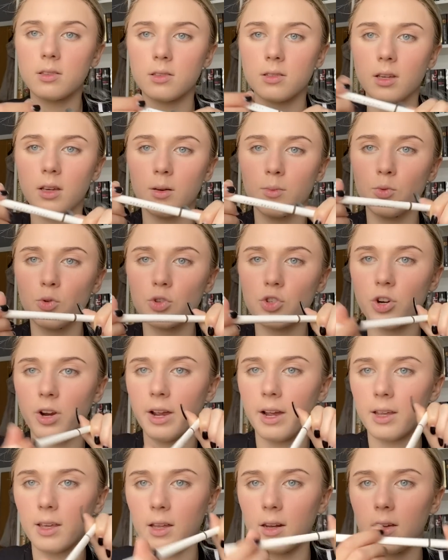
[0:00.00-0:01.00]
It's like a more
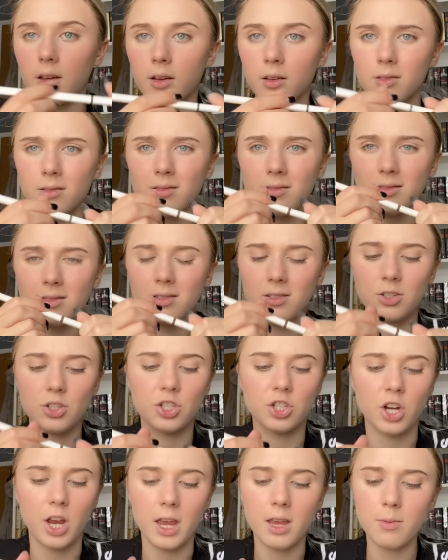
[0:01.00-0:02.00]
triangular
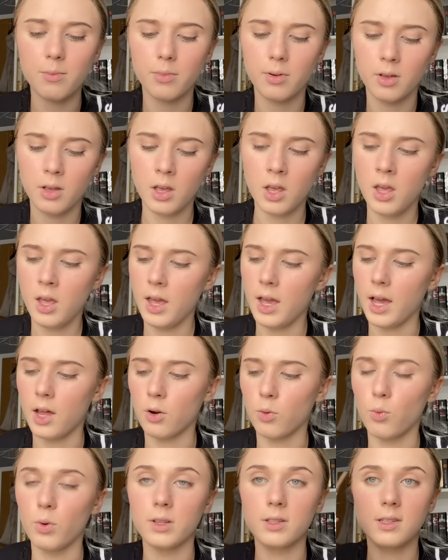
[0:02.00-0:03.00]
shape, and
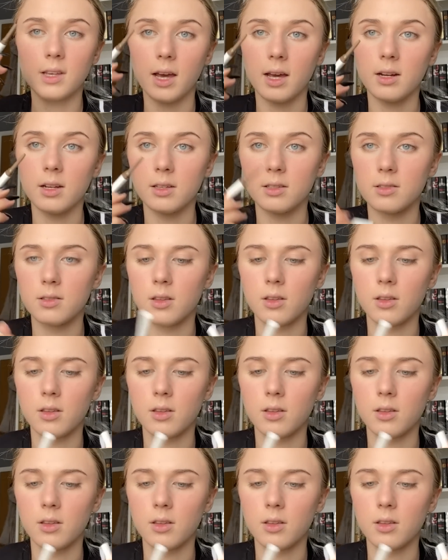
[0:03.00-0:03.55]
on one side is